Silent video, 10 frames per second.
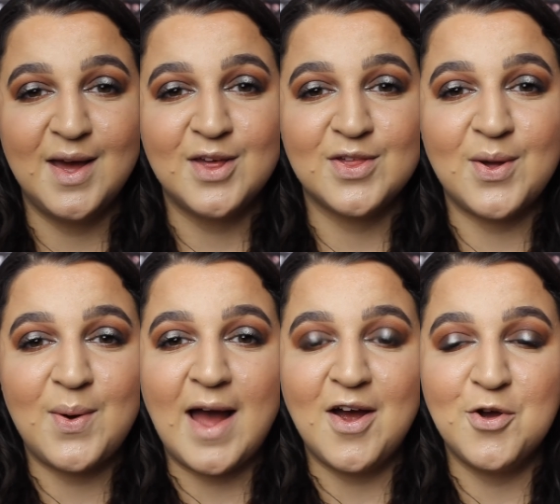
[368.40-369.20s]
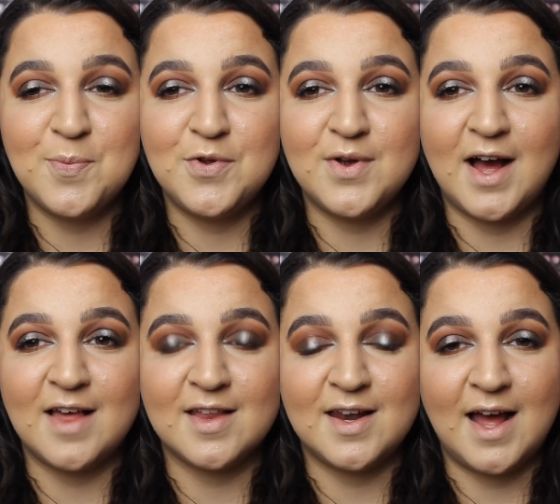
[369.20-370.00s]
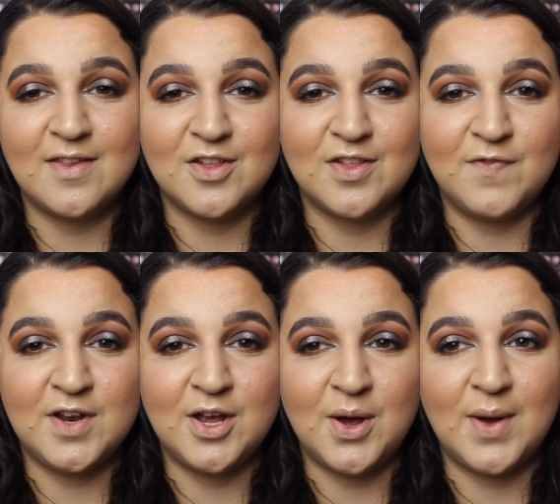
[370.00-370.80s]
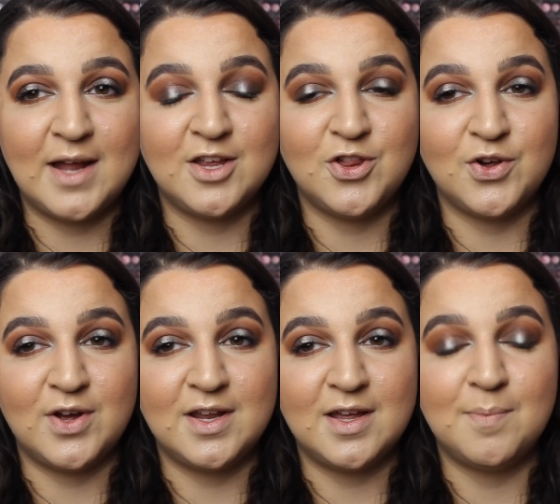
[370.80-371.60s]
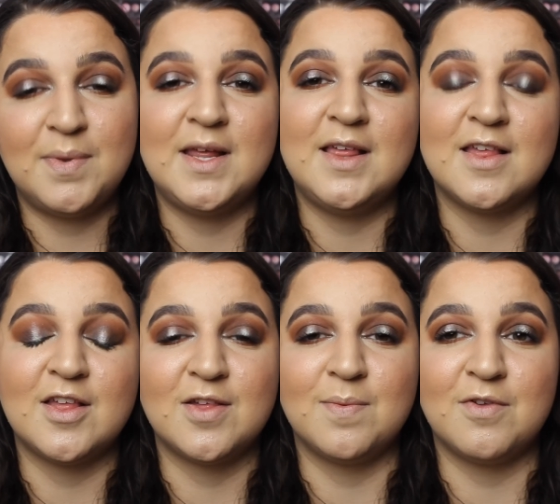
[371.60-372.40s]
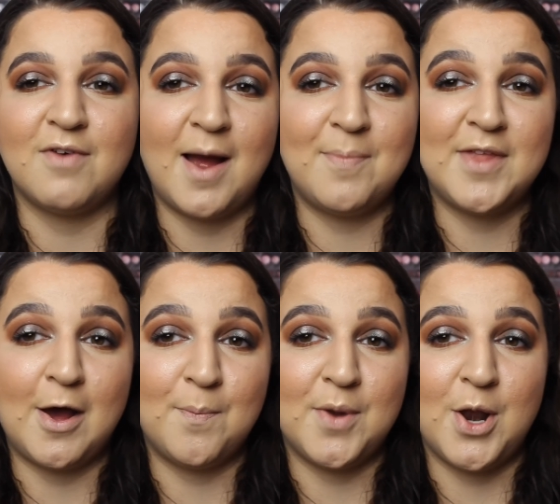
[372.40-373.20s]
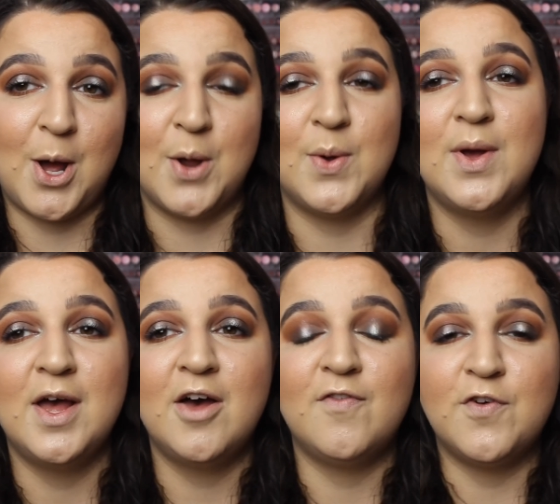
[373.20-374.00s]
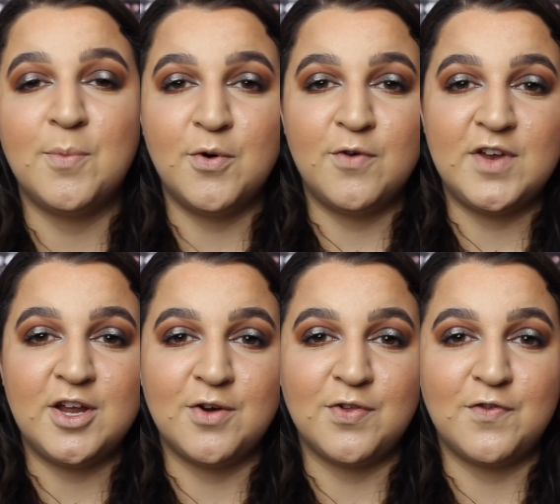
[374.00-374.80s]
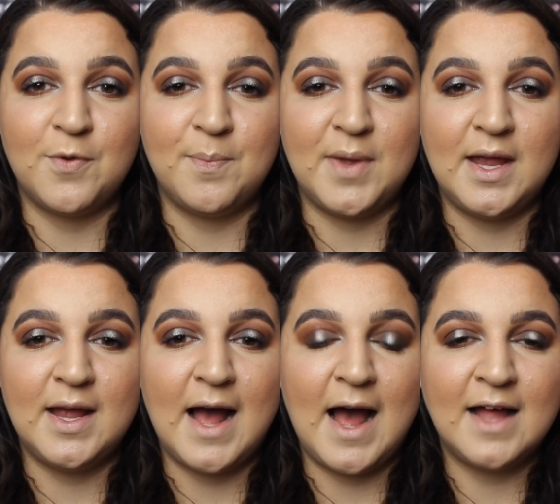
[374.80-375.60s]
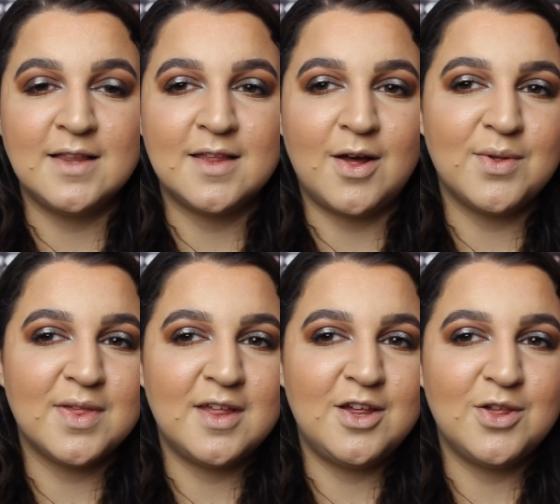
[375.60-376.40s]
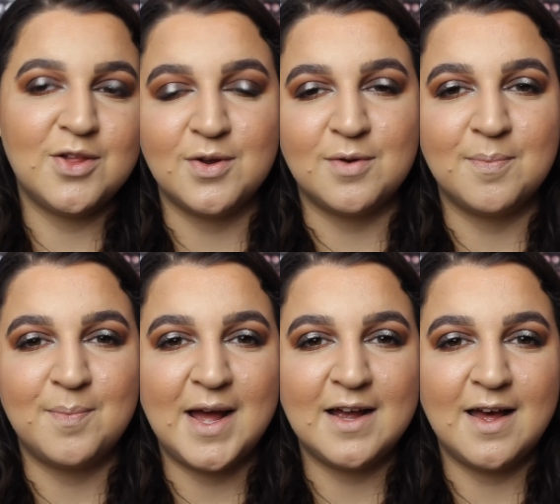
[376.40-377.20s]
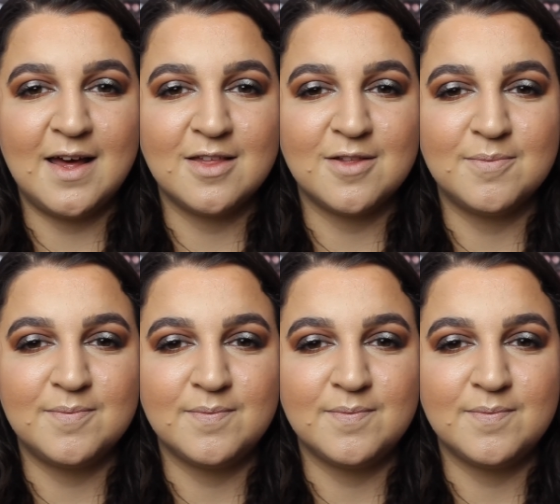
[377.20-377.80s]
so I hope you guys liked this video and enjoyed it. Please subscribe down below for more videos from me and I'll see you soon. Bye guys!